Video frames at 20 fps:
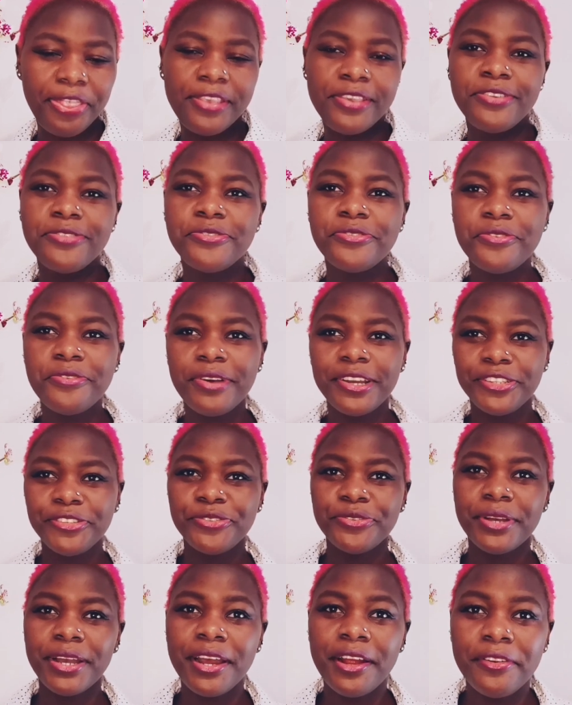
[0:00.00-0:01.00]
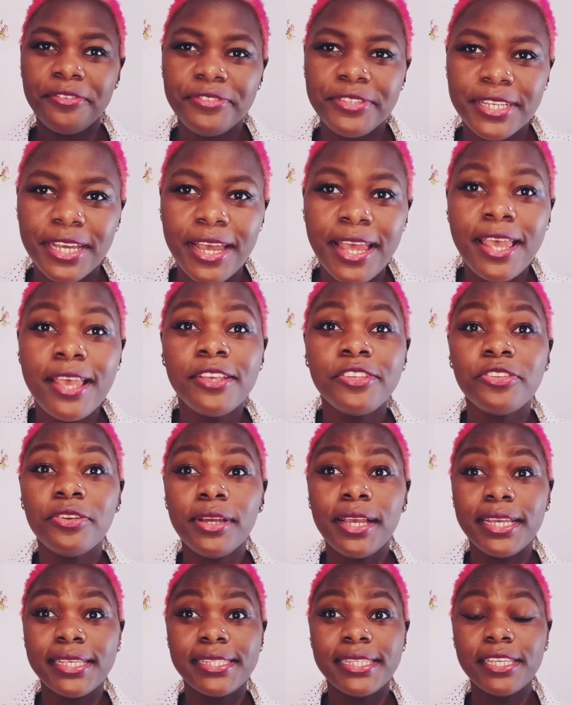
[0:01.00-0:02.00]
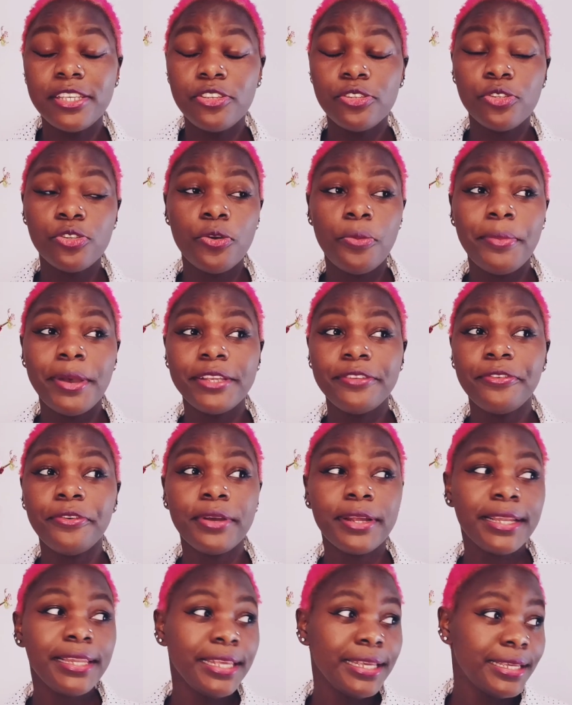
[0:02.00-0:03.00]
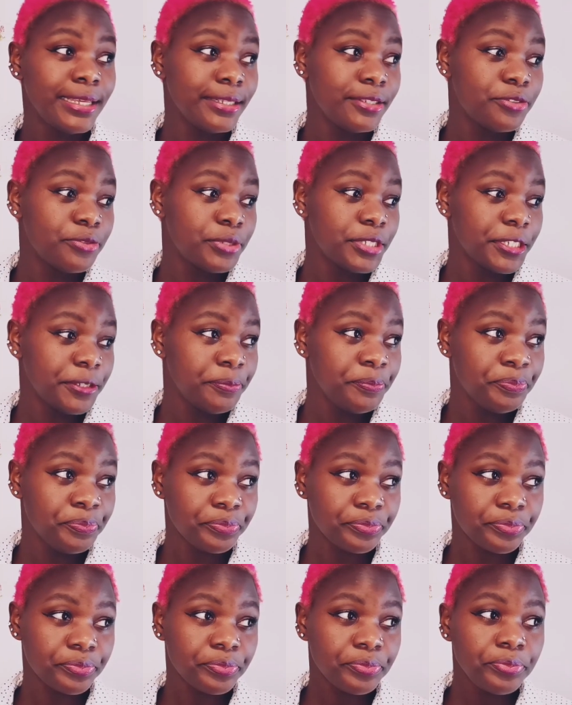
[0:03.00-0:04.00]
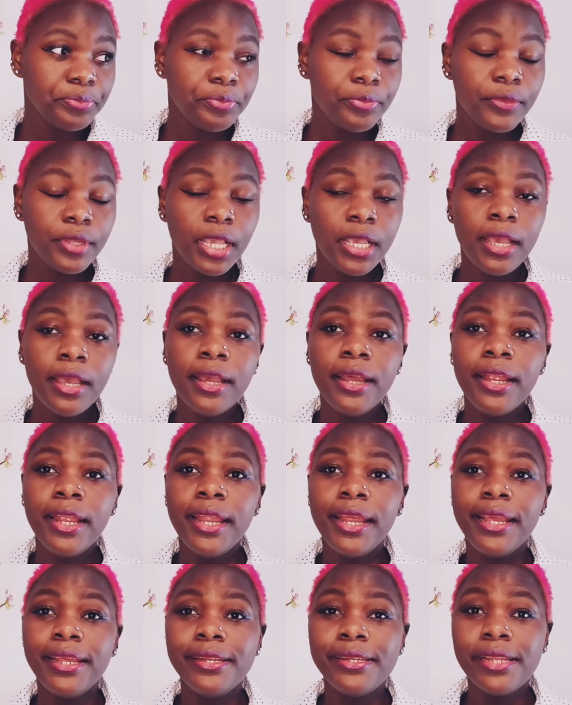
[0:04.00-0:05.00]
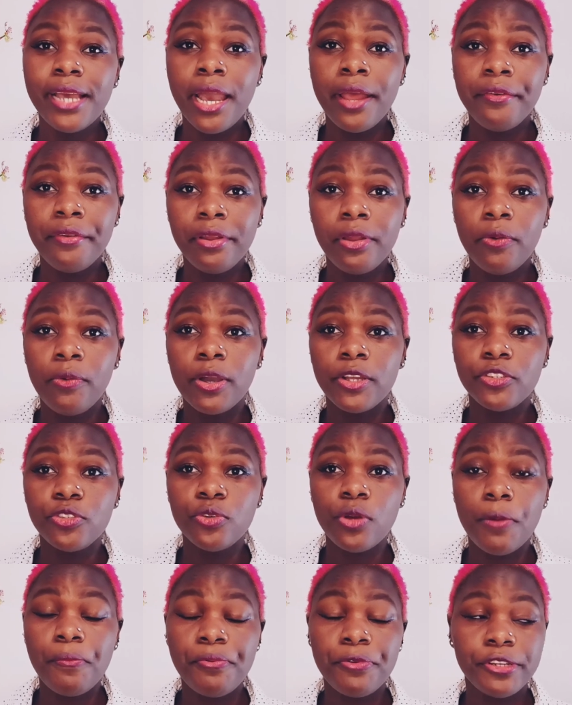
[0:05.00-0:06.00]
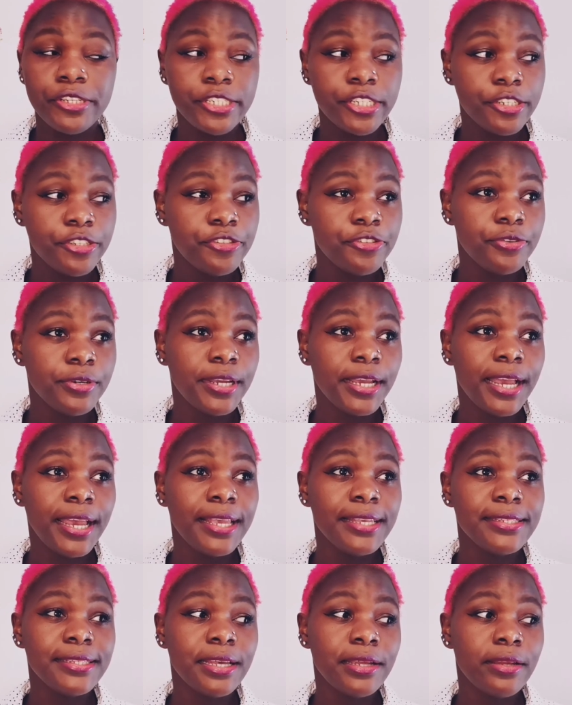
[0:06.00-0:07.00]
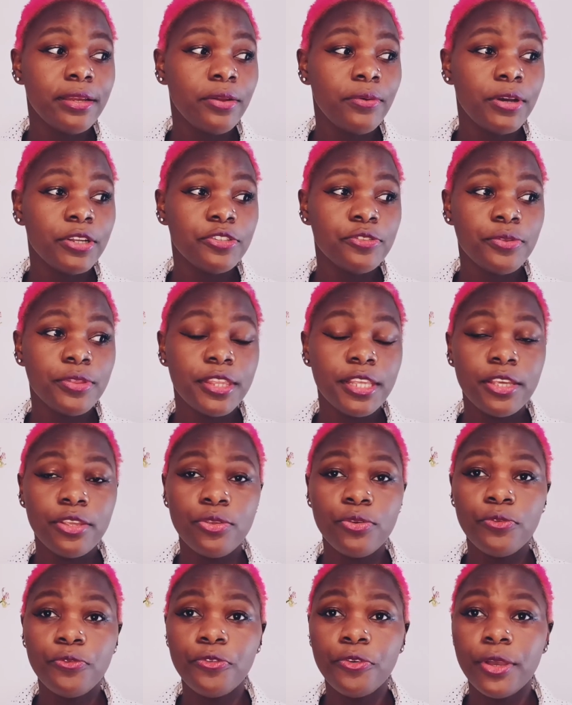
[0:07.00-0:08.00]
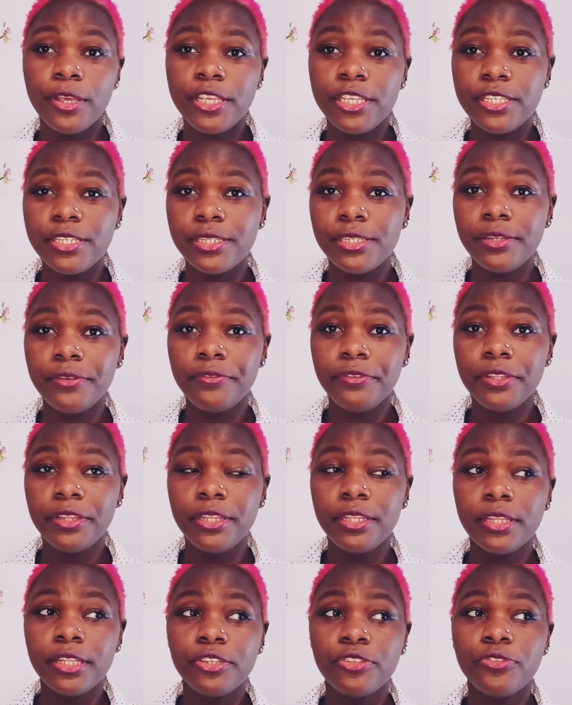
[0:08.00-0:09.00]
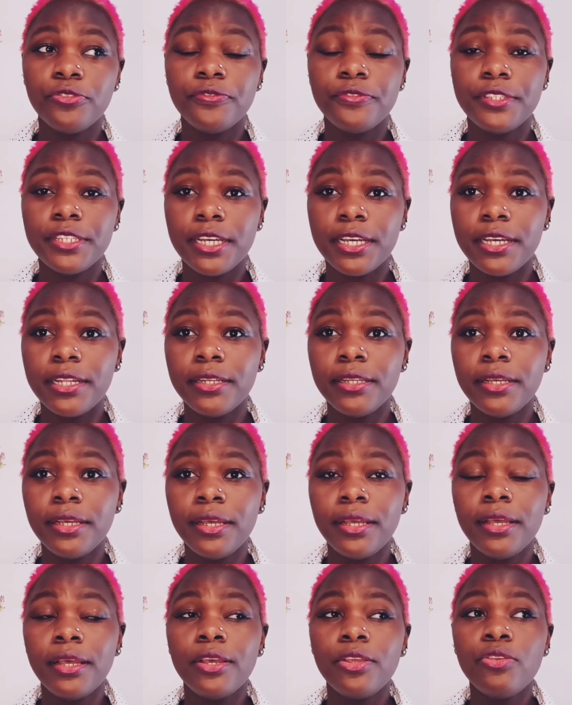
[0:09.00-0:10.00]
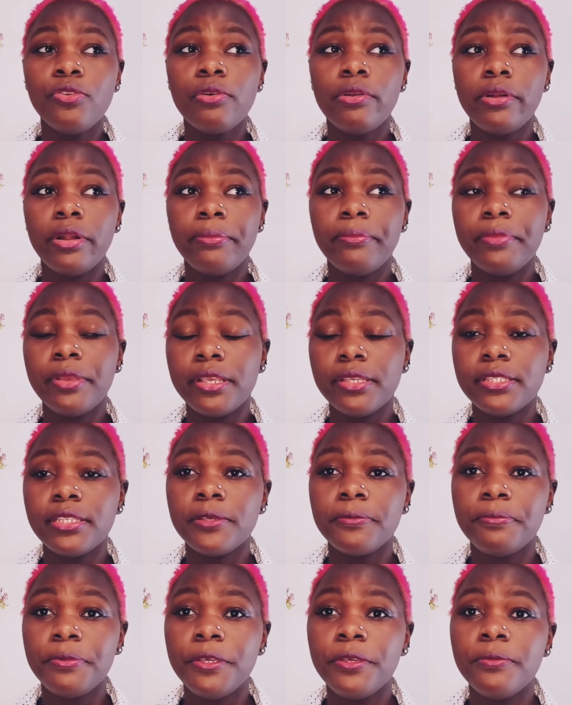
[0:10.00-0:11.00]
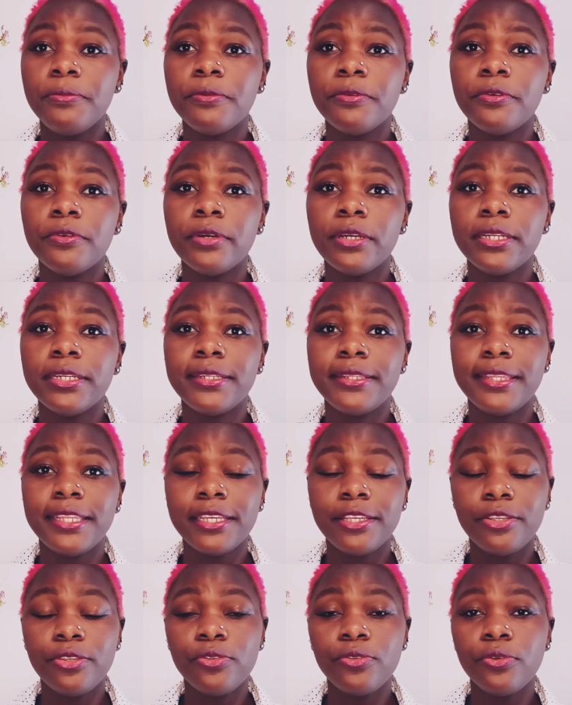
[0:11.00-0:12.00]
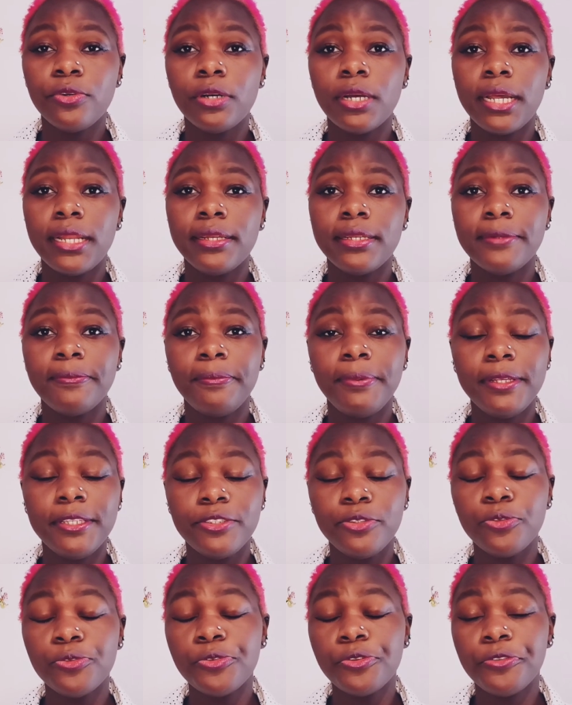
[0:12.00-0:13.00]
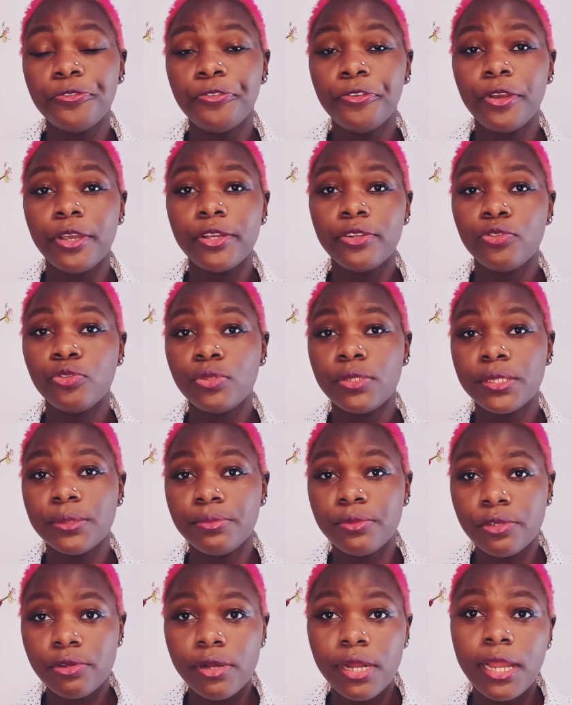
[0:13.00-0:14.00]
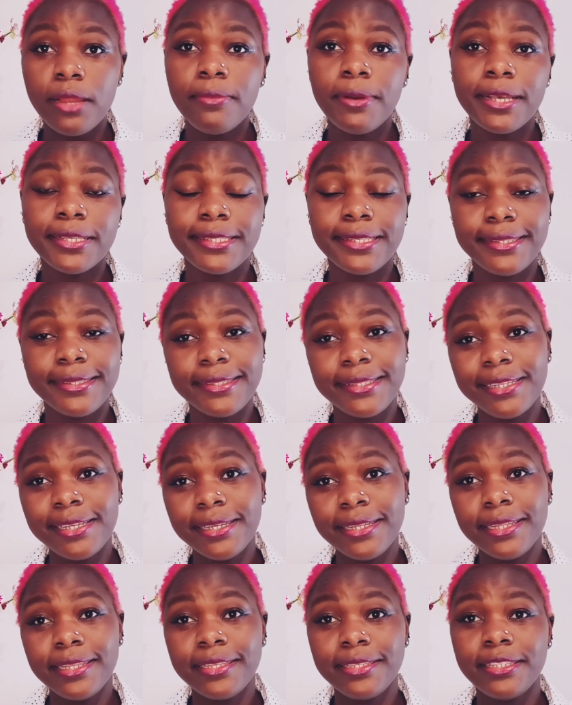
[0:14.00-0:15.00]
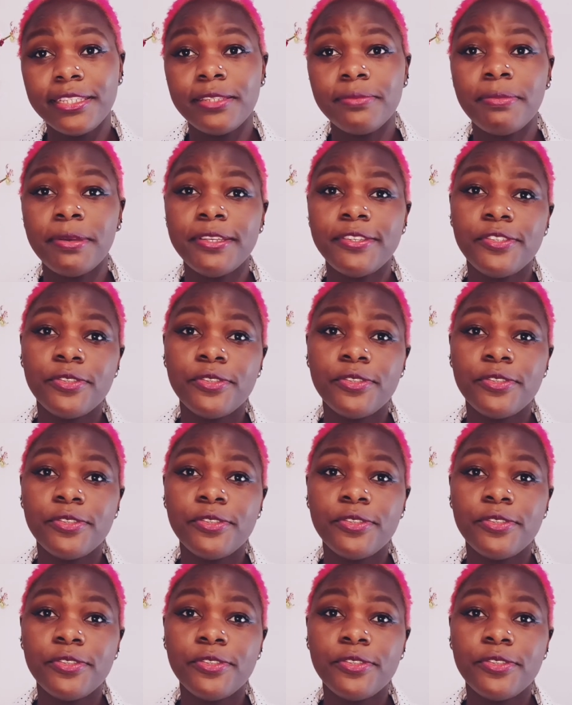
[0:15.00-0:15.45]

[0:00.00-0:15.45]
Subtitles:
you know what you are after. So guys, thank you so much for clicking today. And I really want to appreciate you guys. I really want to thank you for each and everything that you've done. You're amazing people, and thank you. And please do not forget to subscribe. As I said, this is my